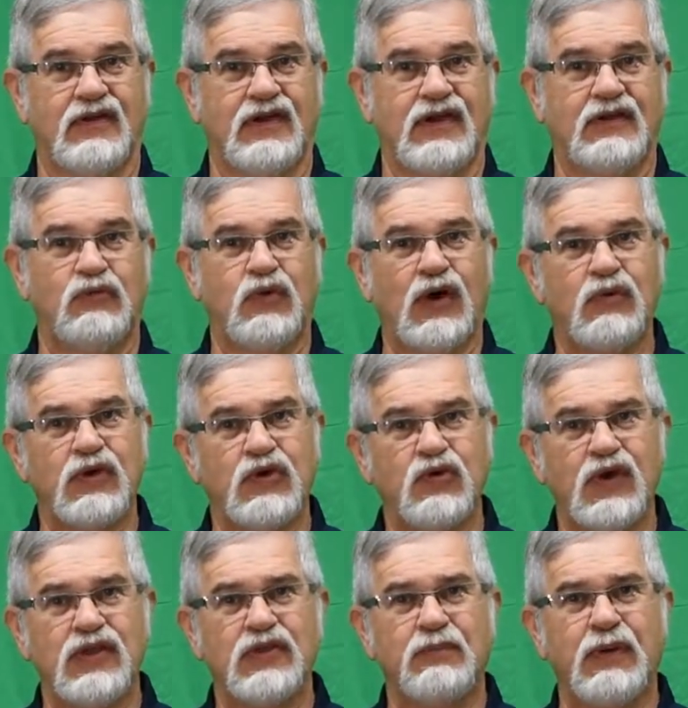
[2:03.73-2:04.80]
And while we
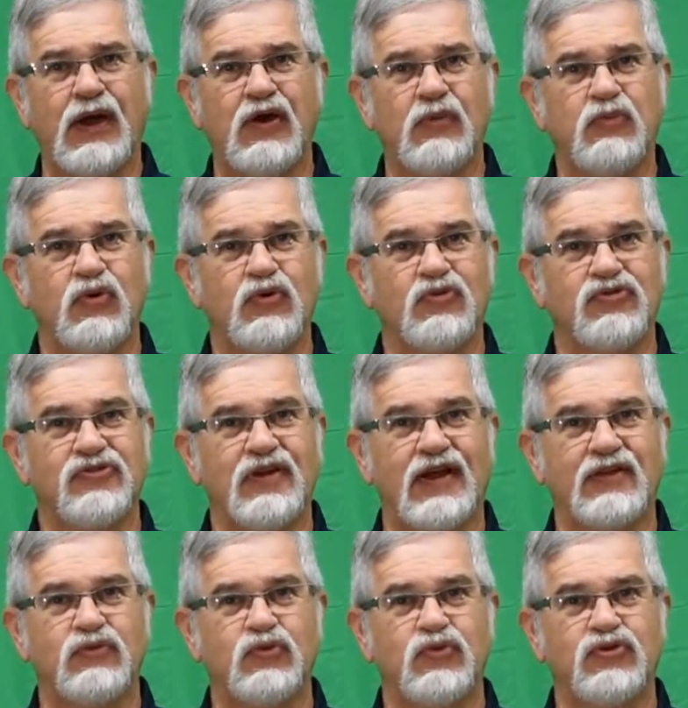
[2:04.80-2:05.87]
created the PowerPoint
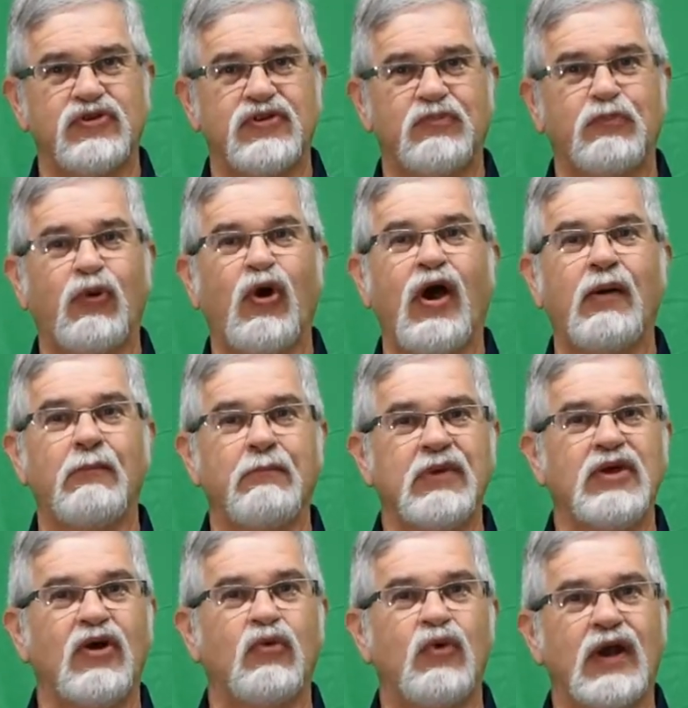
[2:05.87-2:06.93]
slides were to prompt
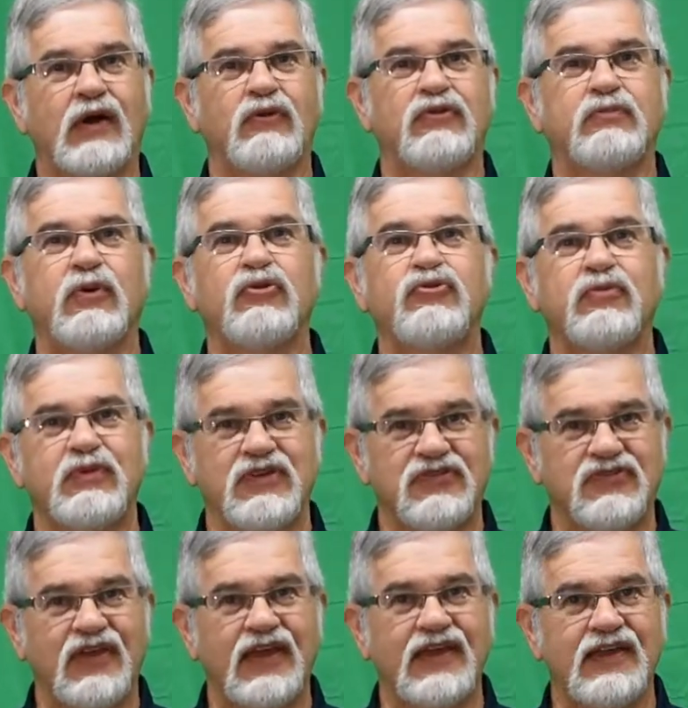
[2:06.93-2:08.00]
me on what I was supposed to be
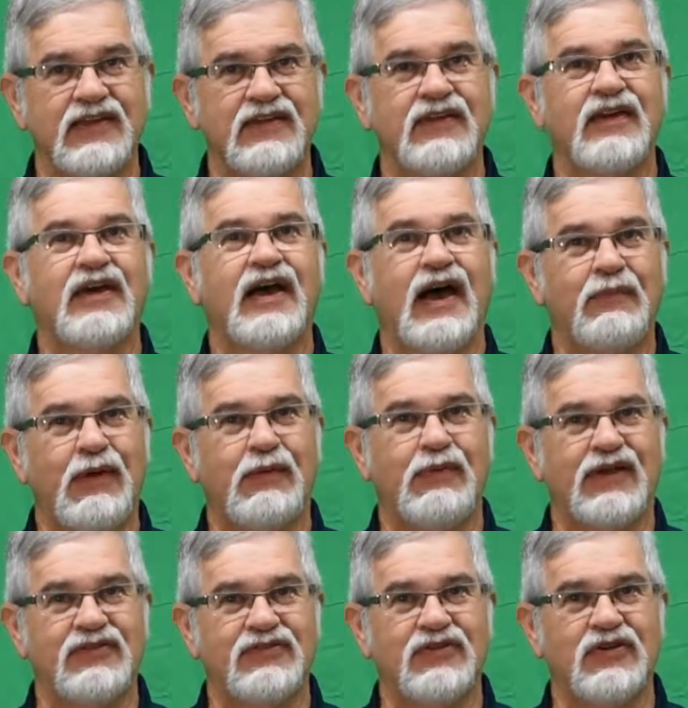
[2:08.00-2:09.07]
saying about
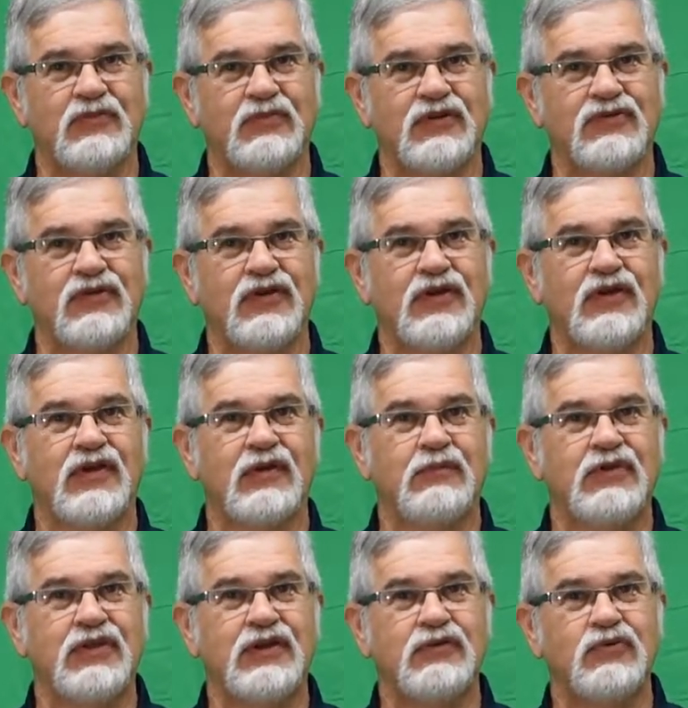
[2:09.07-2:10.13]
my syllabus,
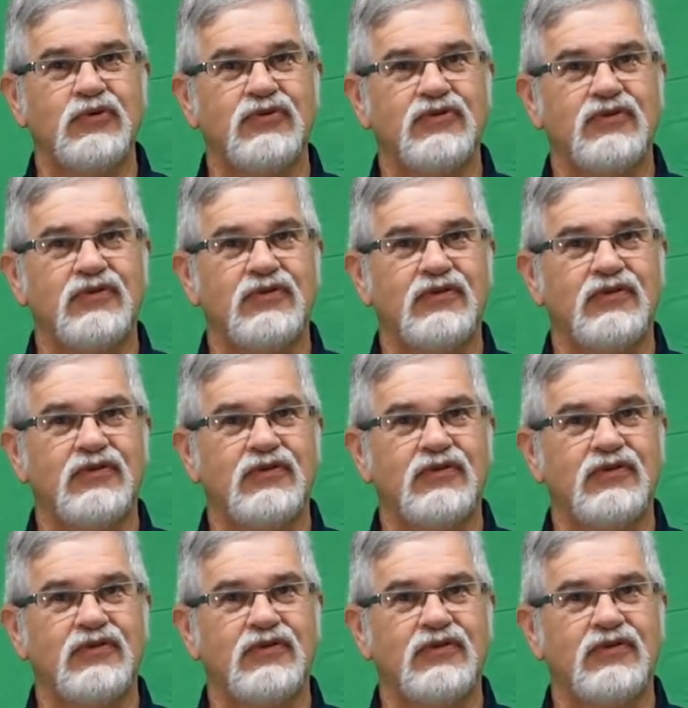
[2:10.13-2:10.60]
but then it was